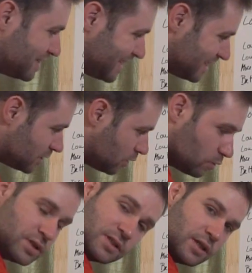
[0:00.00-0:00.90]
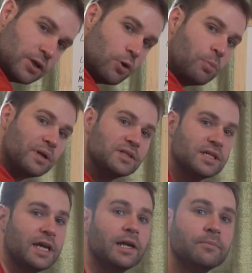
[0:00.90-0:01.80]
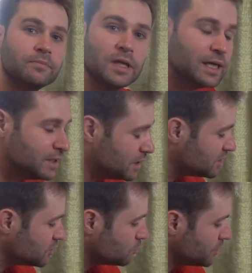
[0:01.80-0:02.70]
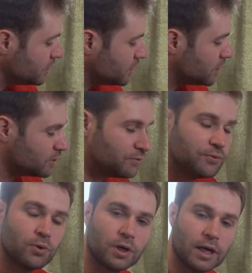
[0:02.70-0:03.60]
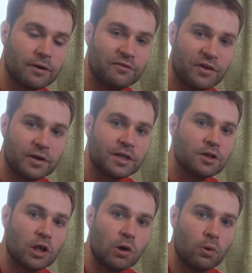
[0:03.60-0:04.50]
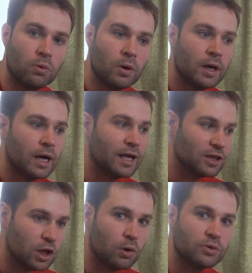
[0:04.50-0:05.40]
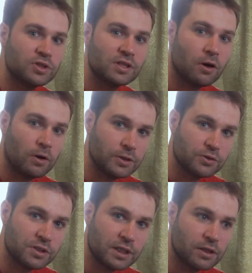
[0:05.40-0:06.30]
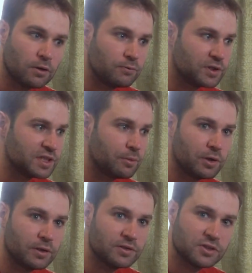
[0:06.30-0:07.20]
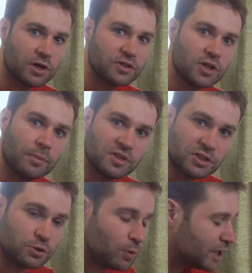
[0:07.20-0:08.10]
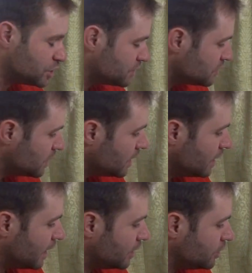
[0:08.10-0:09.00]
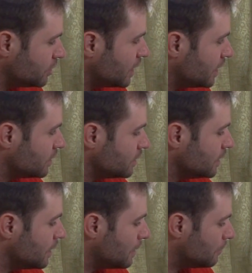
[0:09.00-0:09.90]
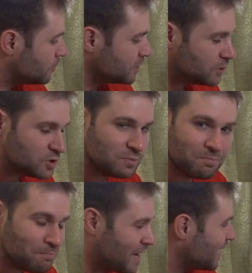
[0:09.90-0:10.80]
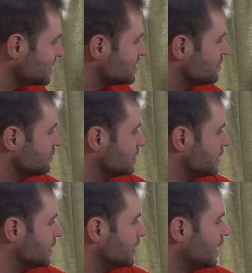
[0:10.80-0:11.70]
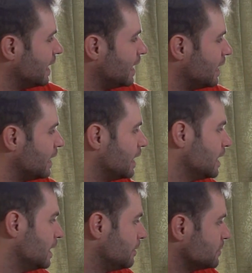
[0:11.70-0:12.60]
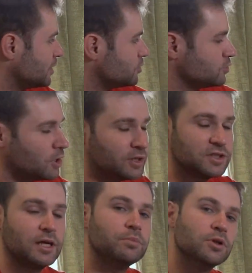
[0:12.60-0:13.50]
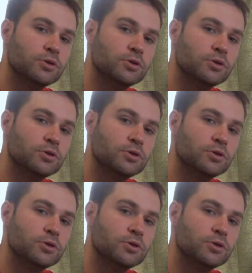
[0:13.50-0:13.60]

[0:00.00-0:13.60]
but then it closes and it opens again. This is really good for very low loads, using, for example, in start-stop situations, and you can reduce massively nitrous oxide